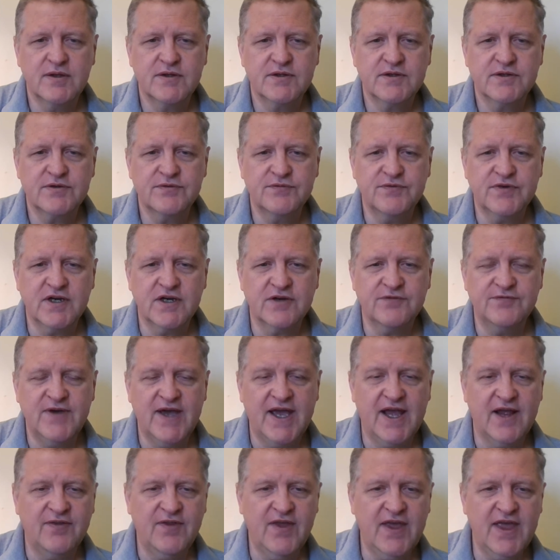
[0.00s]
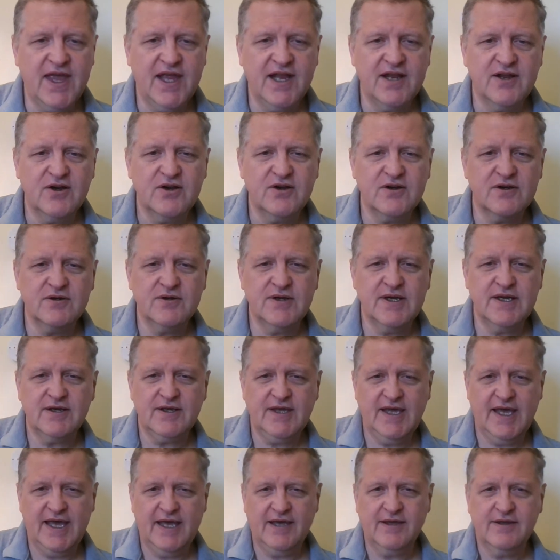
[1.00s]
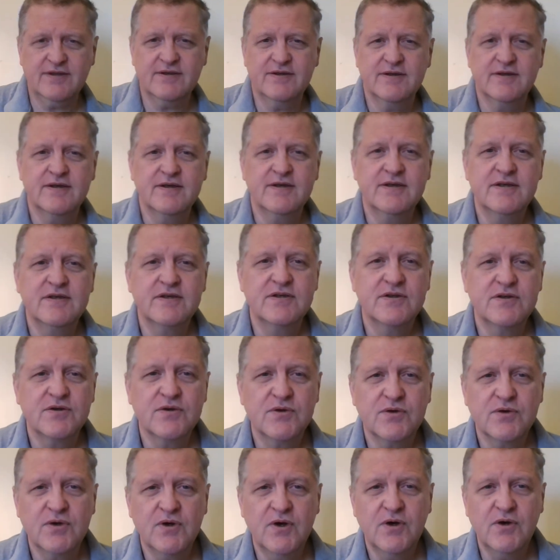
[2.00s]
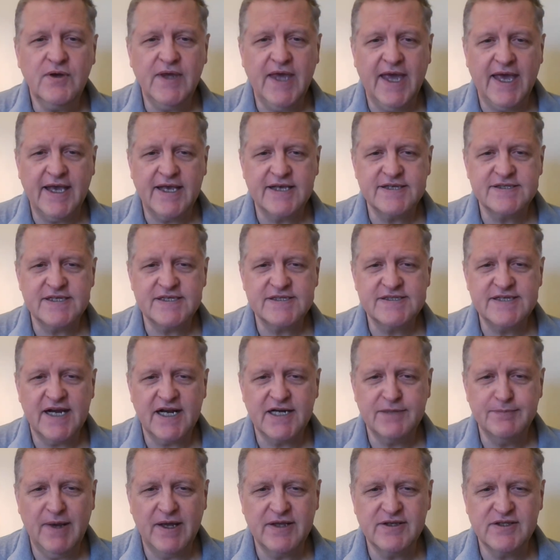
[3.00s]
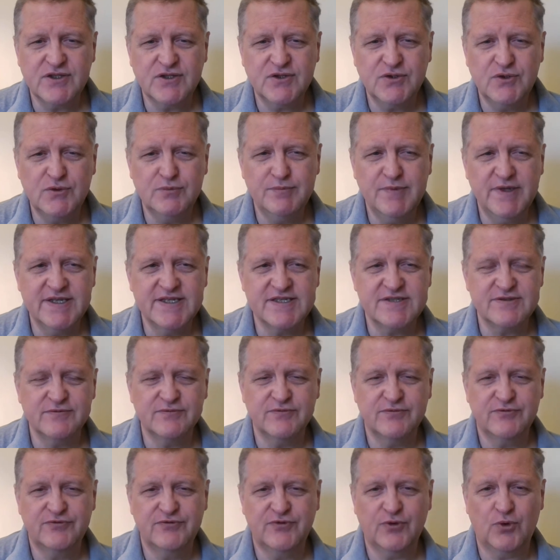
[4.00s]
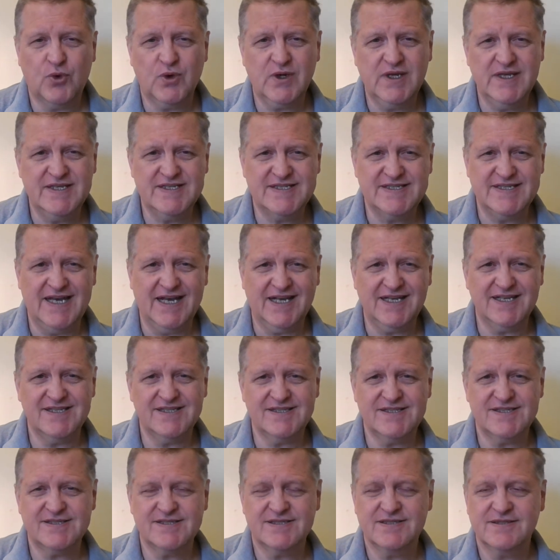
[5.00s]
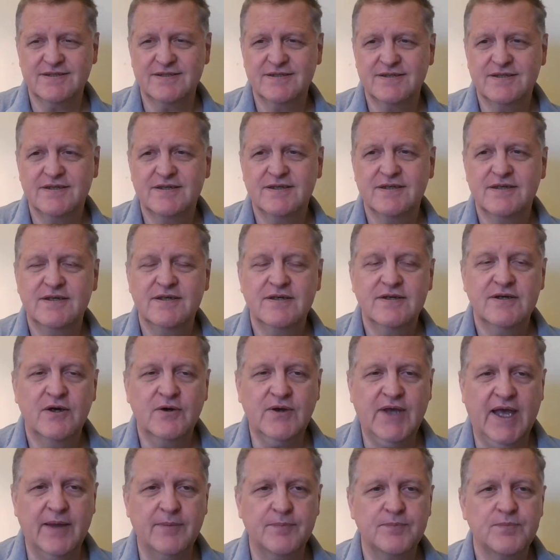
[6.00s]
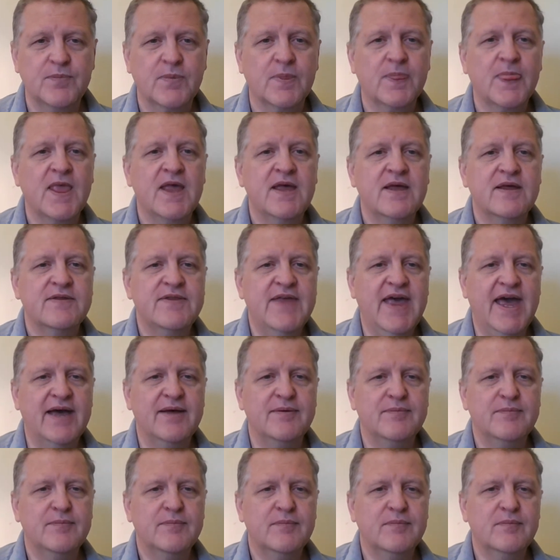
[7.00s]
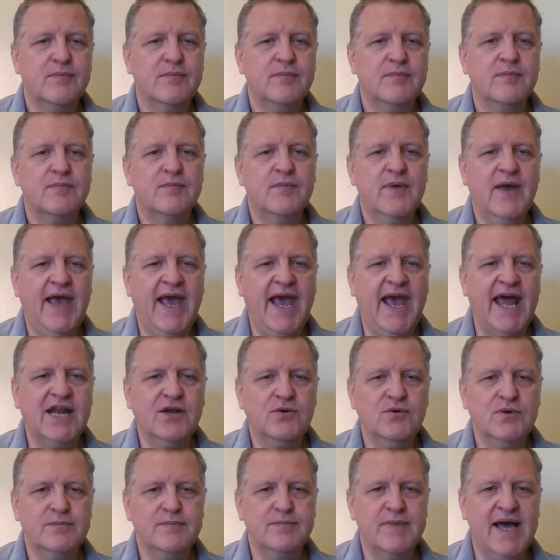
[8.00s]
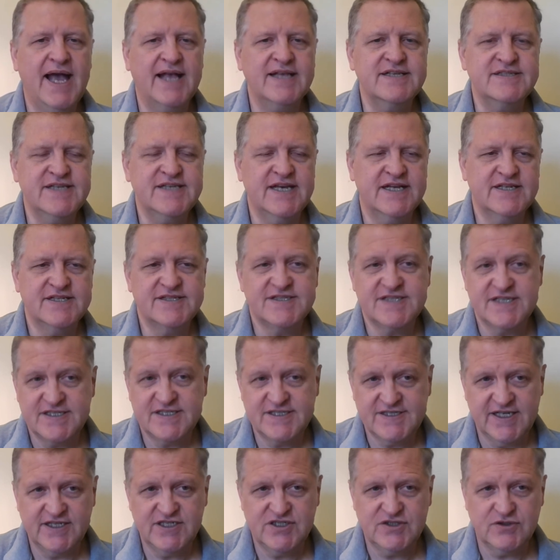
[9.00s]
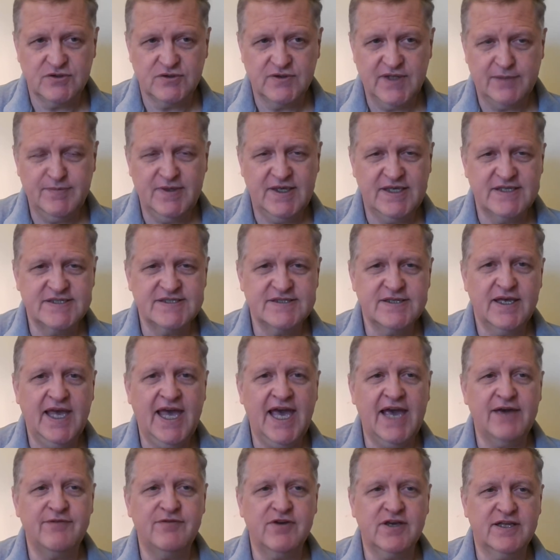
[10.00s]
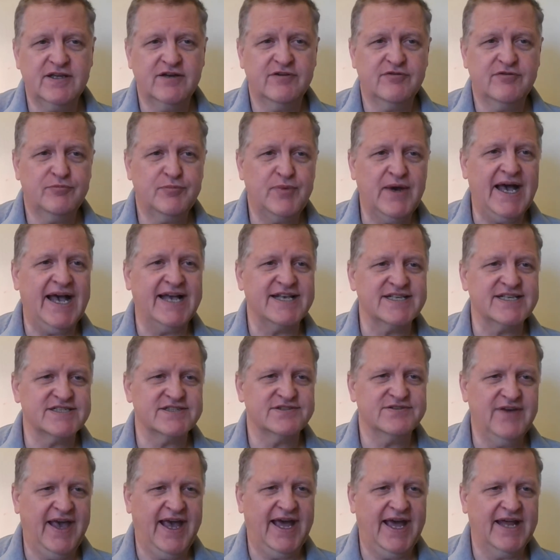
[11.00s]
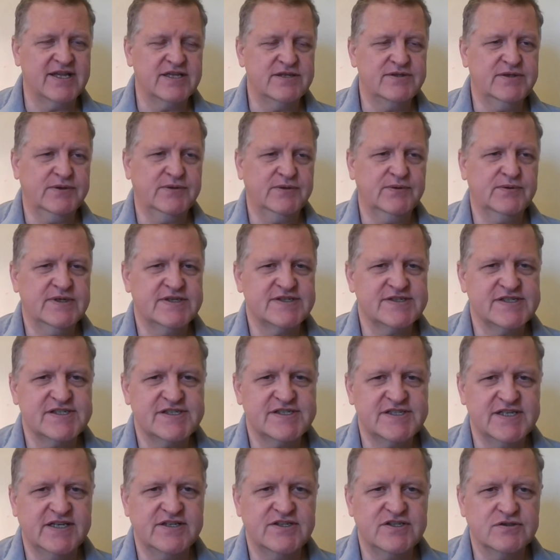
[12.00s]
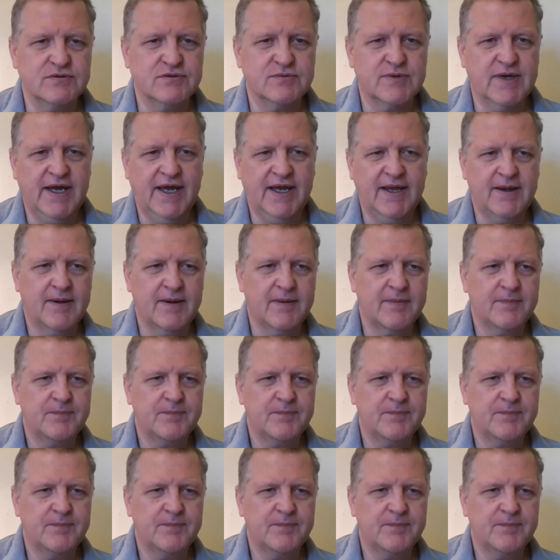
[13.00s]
Just verifying that. All right, okay. Okay, I guess I started about 2 minutes and 40 seconds. Okay, that adequate mindset is essential. That means having enough positive attitude is essential, right?